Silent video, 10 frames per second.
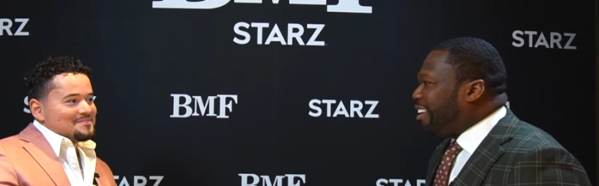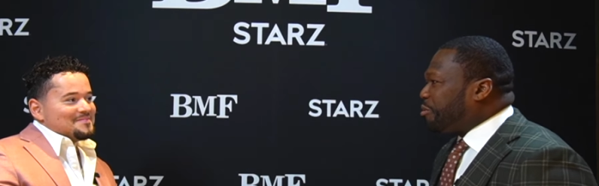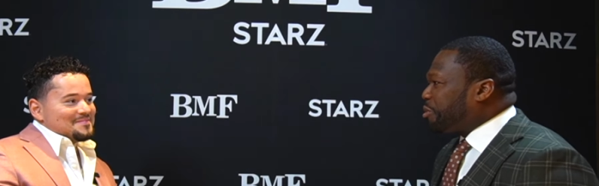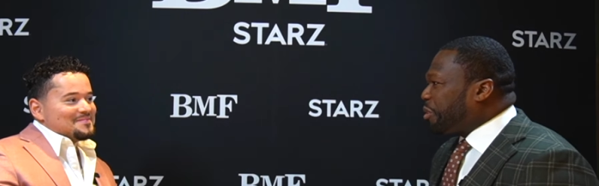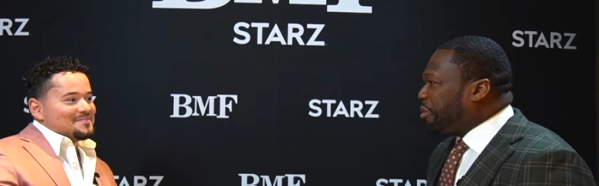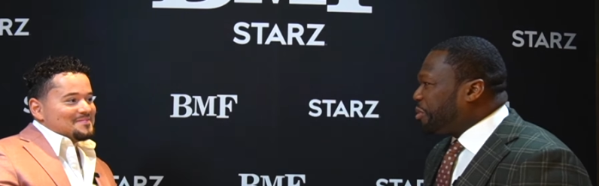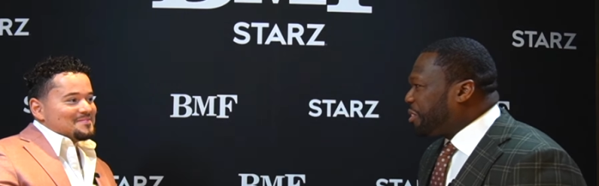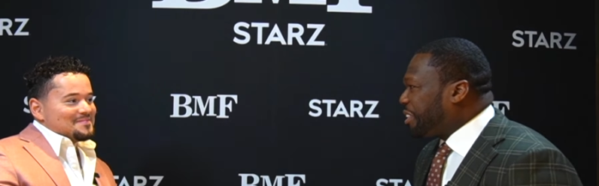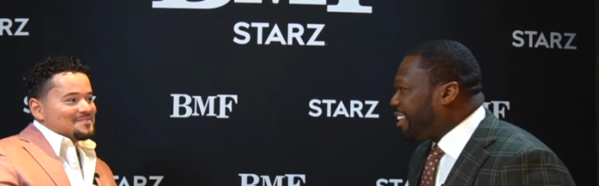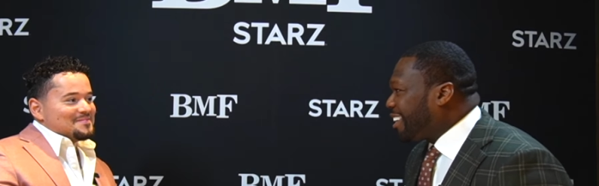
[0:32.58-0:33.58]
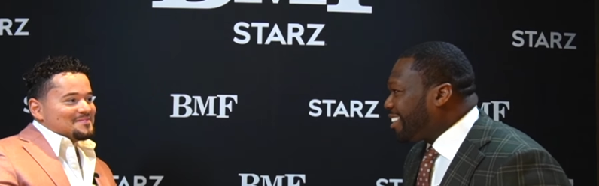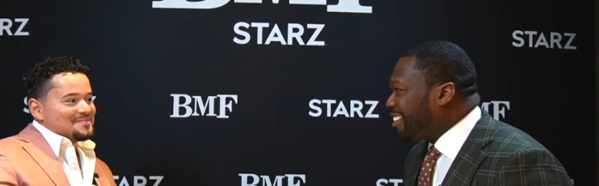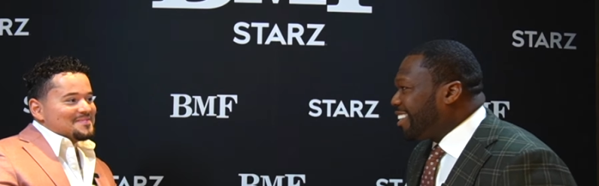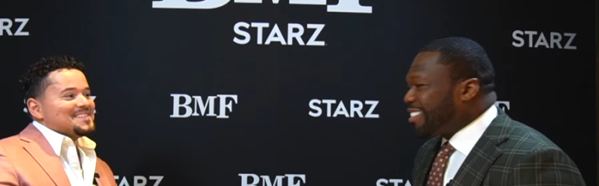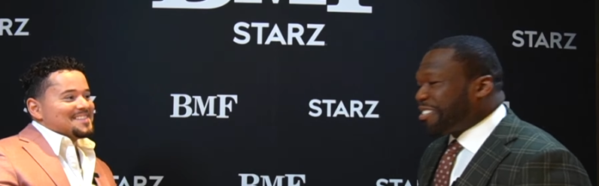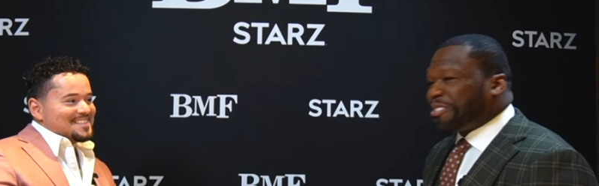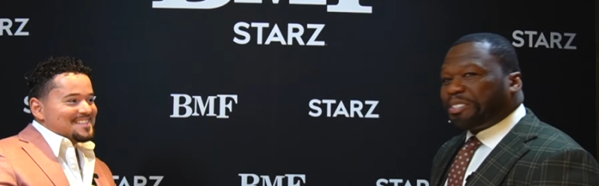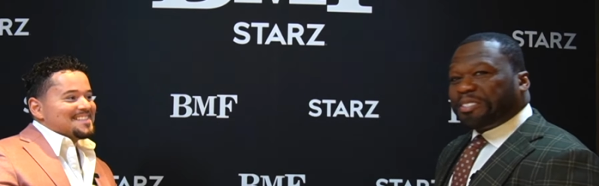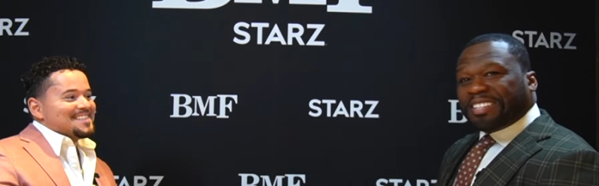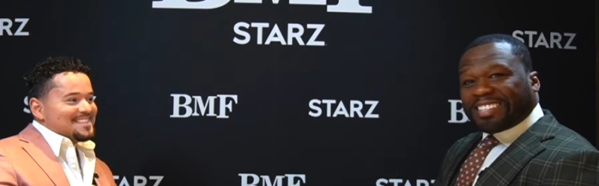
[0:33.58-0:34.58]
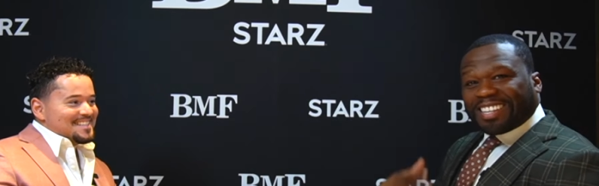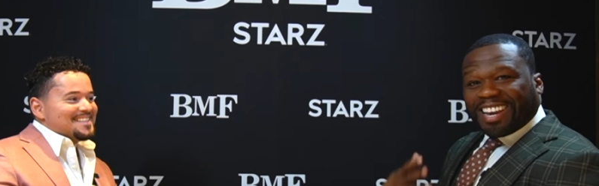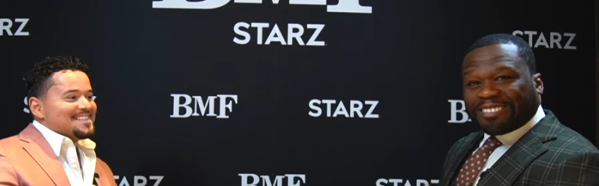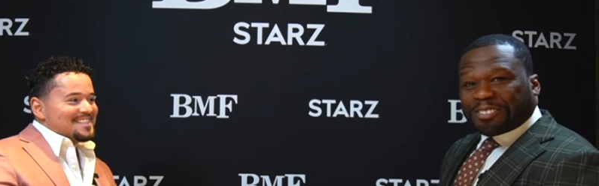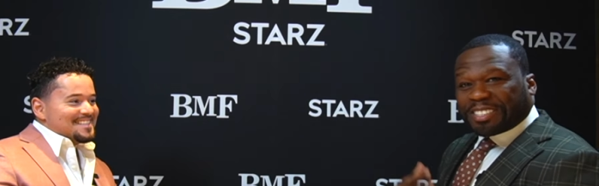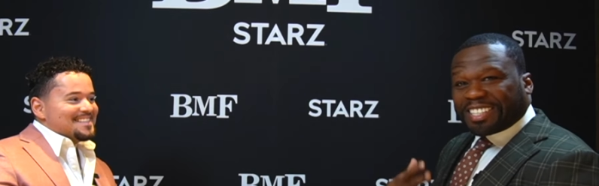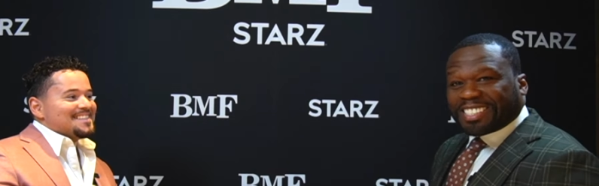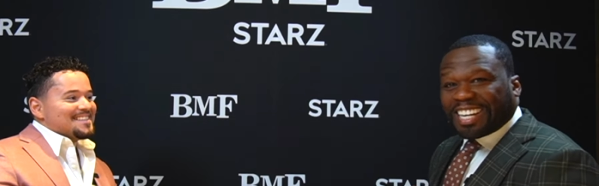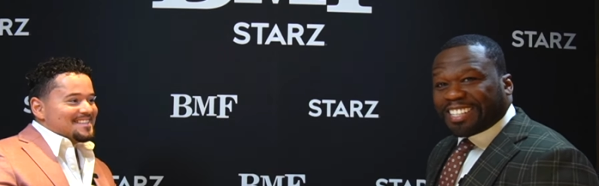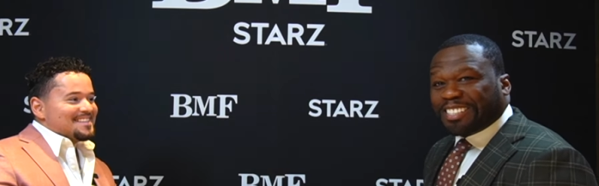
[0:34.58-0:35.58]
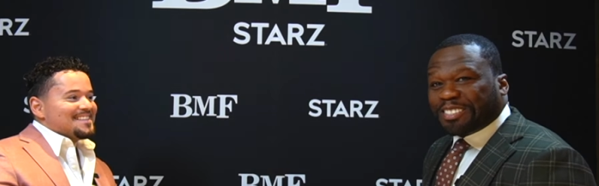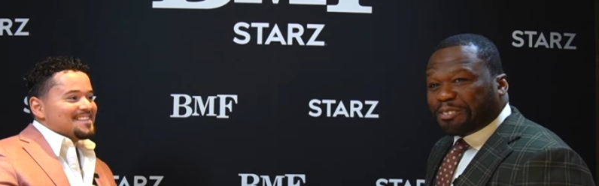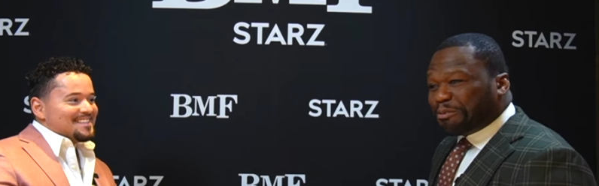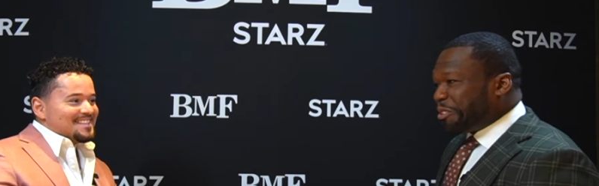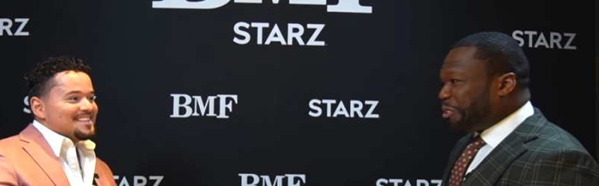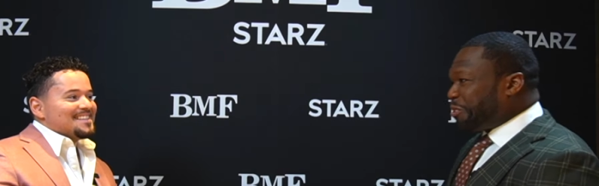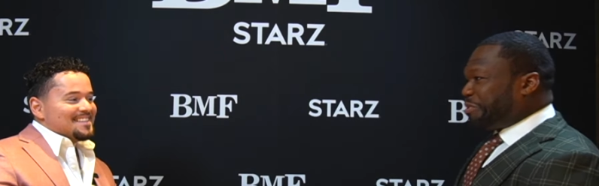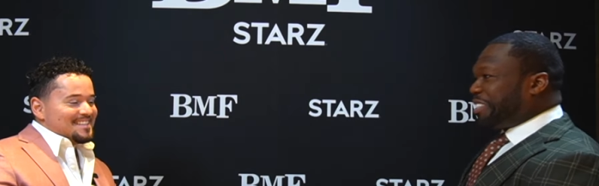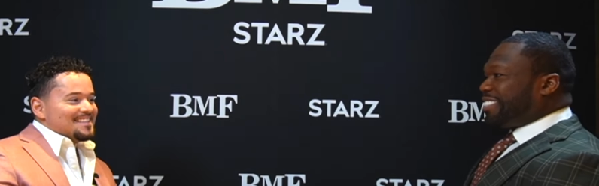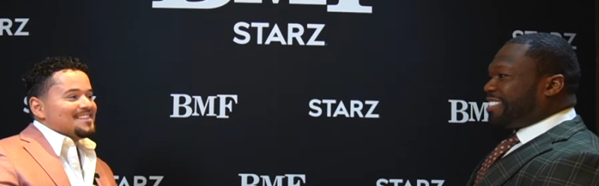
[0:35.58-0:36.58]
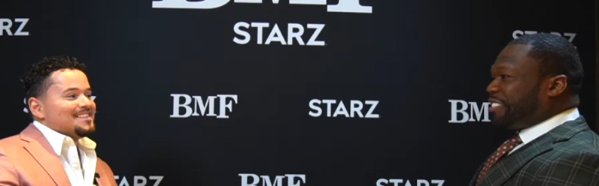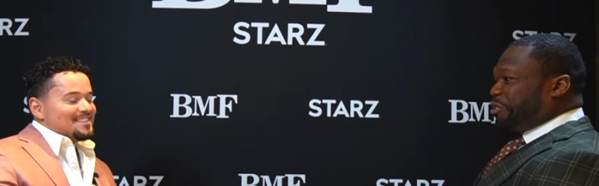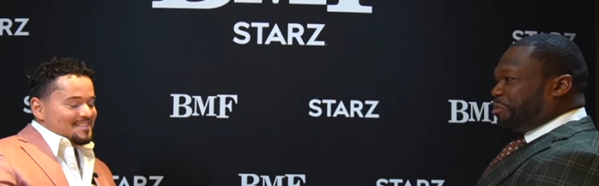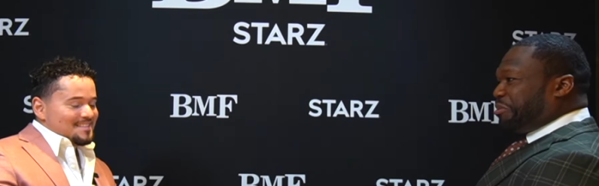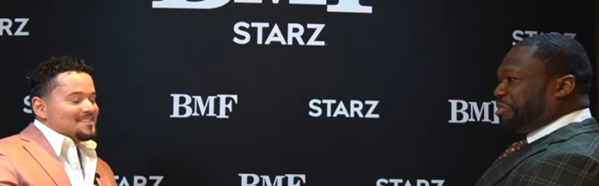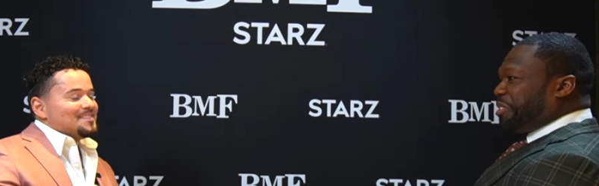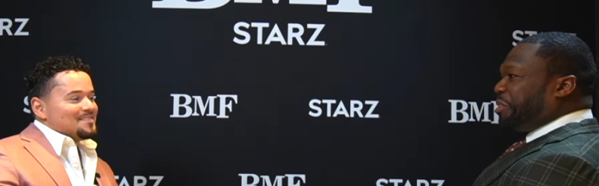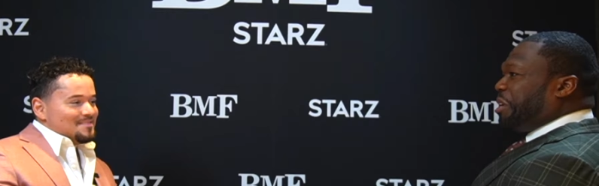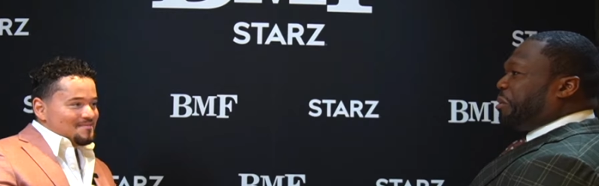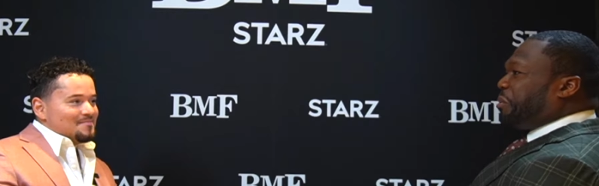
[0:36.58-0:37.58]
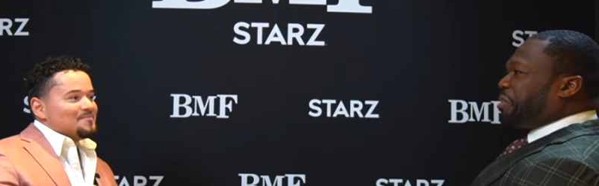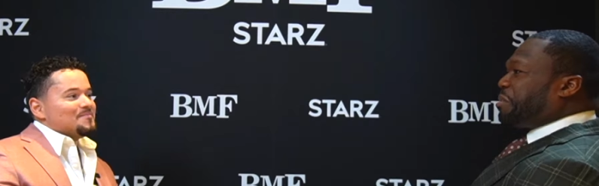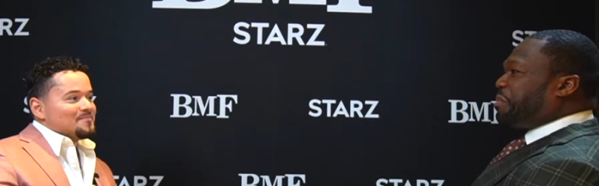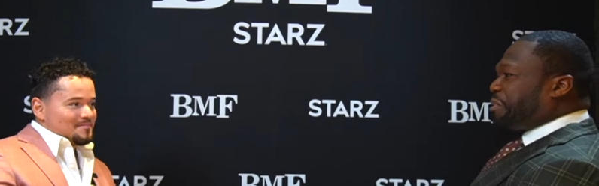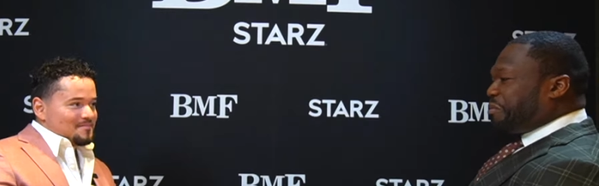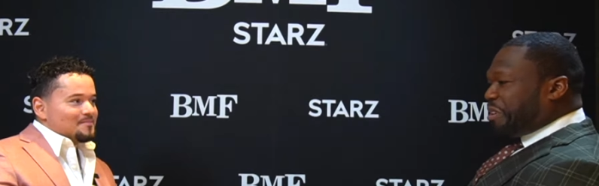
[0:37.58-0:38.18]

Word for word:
Speaker 1: of showing you the gun, so you can have those anxieties and feel those feelings that you would feel when you're being